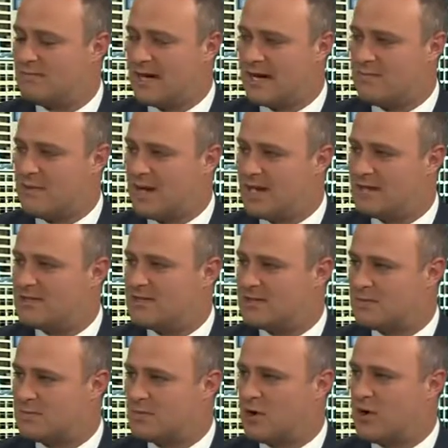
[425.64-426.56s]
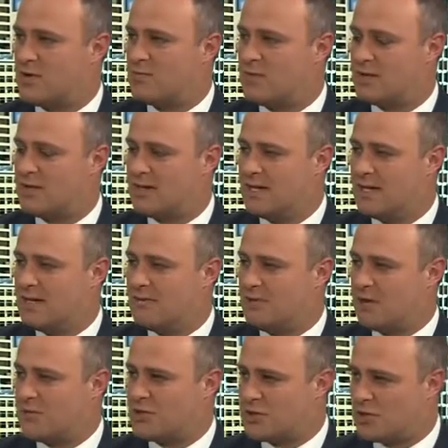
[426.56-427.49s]
as is appropriate,
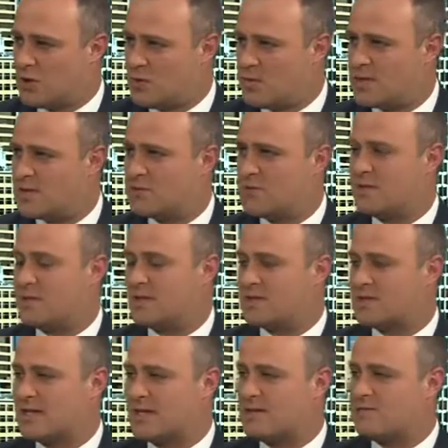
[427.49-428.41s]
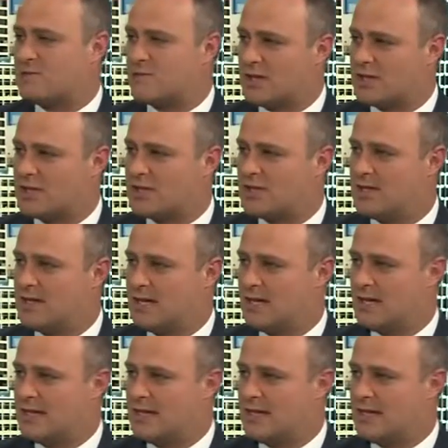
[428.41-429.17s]
but we should all be swimming in the same direction,